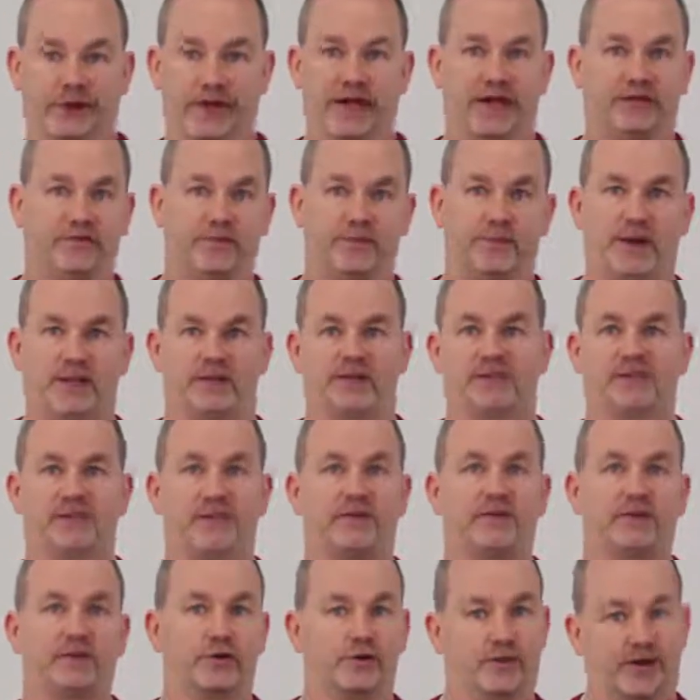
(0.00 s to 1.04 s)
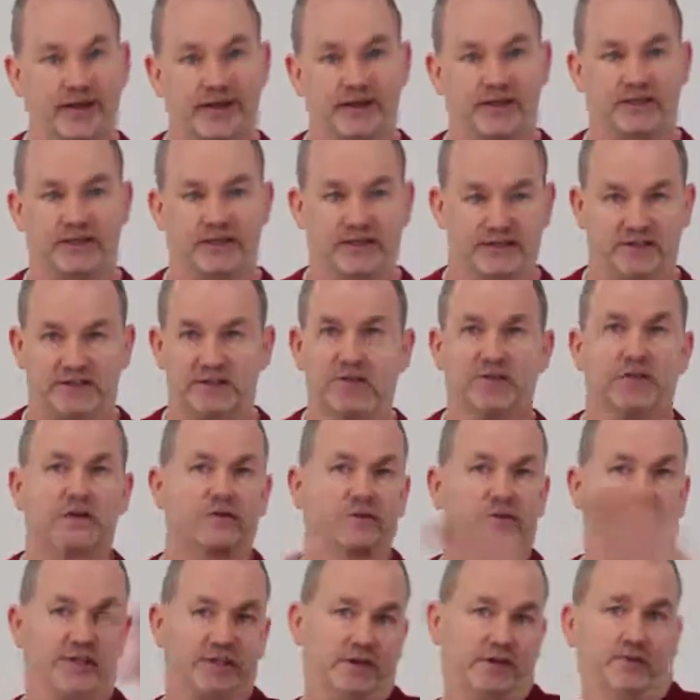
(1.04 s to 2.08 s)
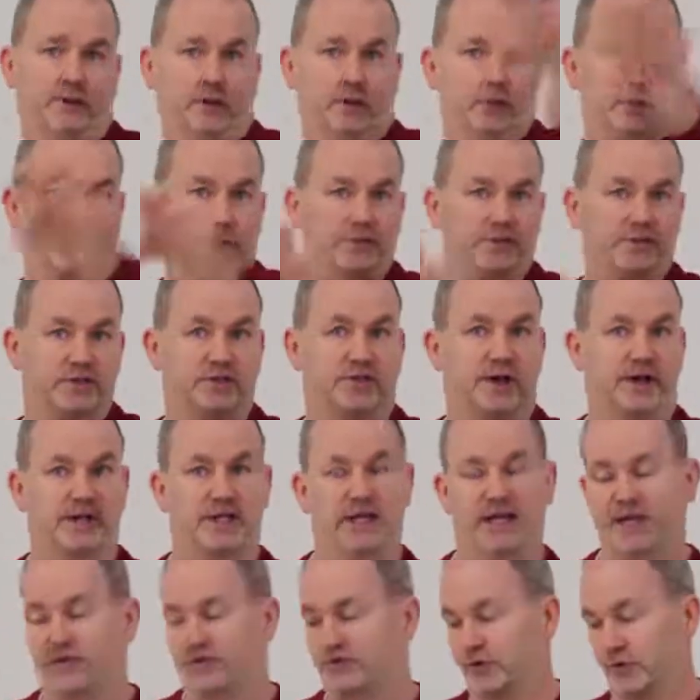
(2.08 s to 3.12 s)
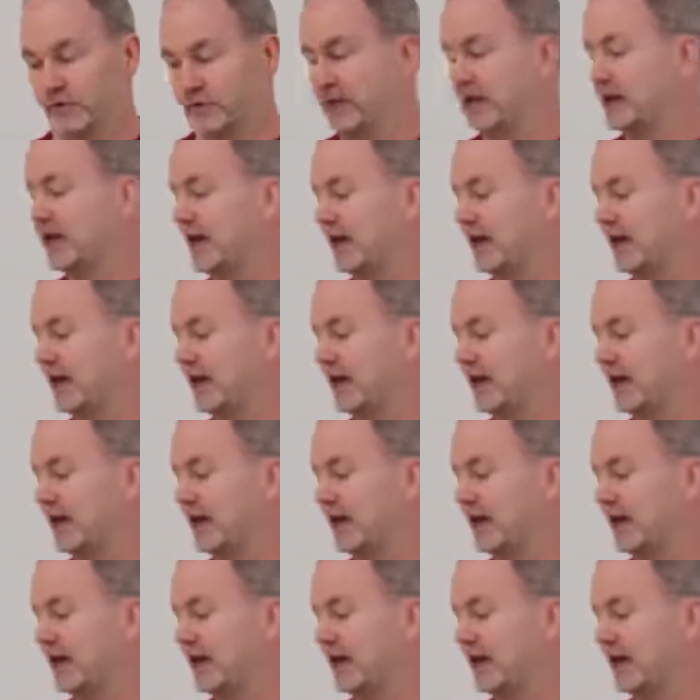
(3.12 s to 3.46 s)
I'd have about 7 or 8 of these for the different groups in my classroom.